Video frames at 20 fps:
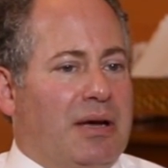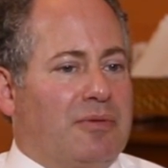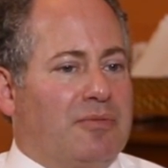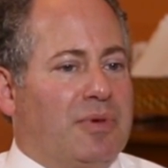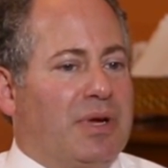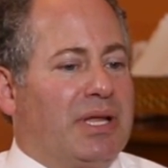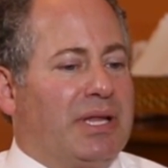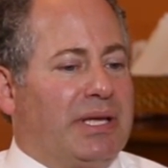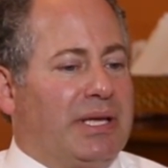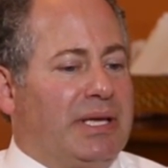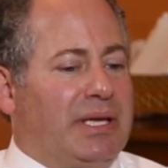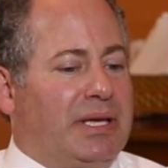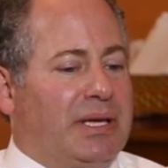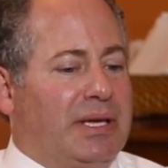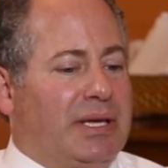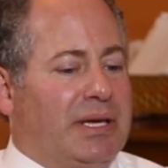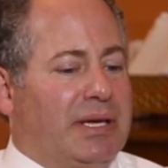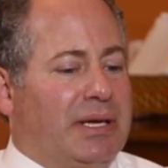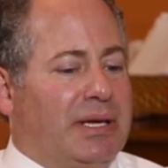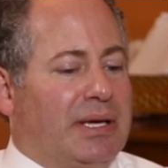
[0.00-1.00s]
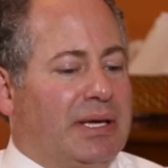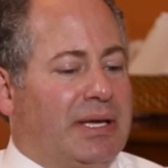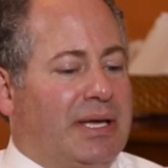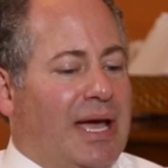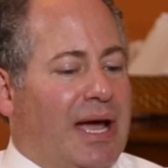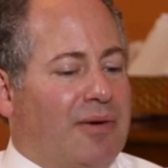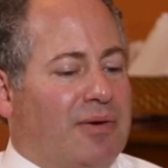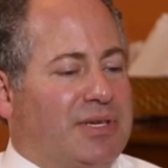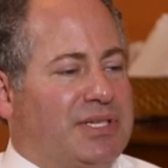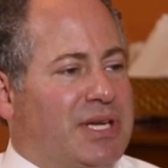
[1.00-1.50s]
really
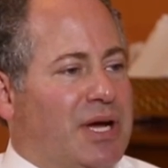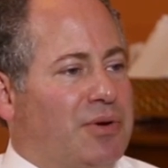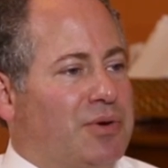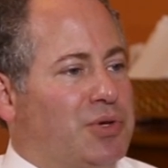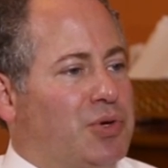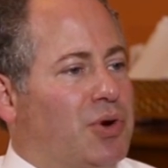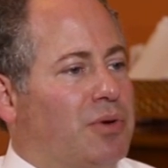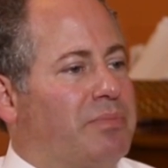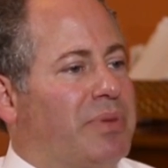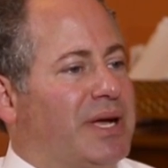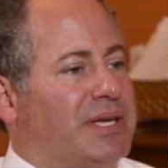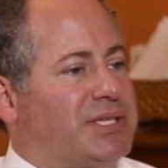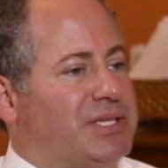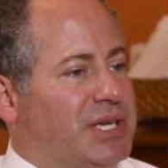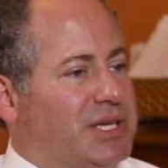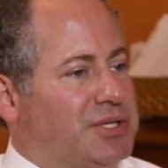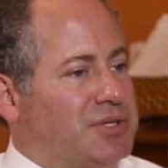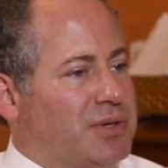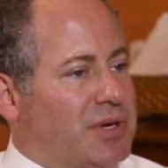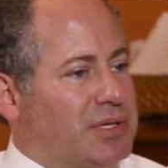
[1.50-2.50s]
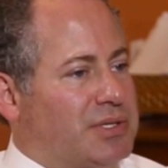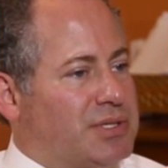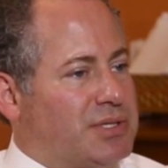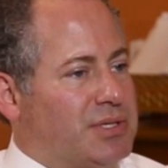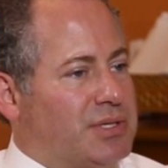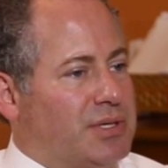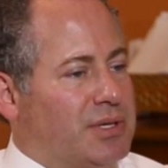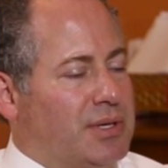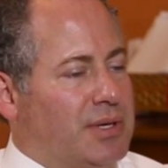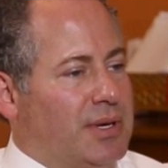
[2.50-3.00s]
carries out your best
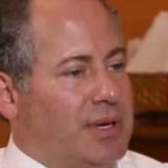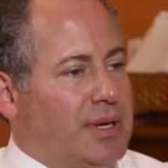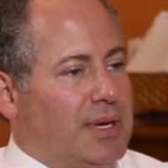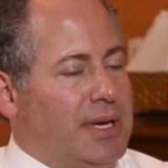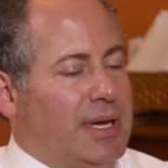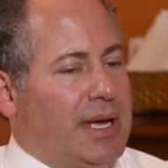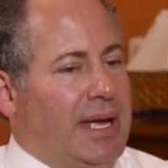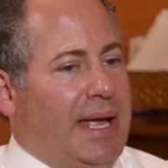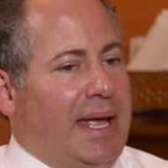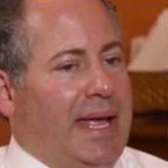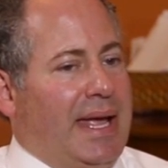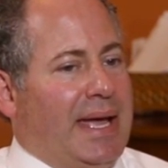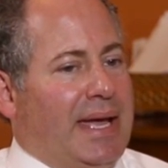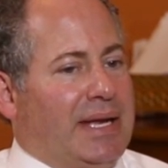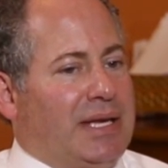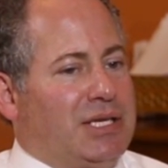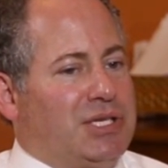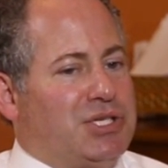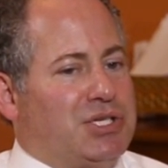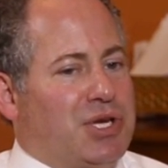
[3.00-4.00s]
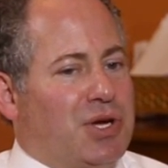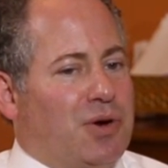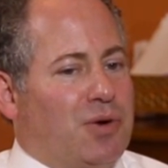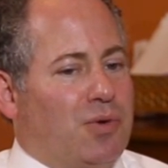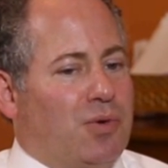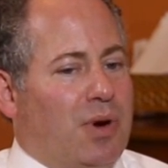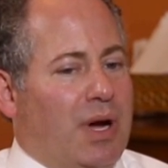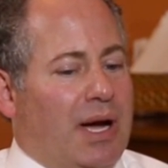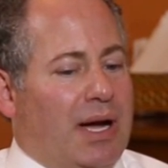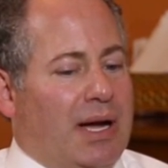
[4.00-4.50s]
interests. And
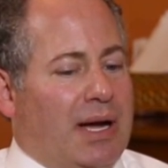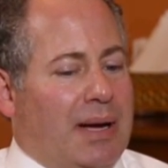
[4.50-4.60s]
so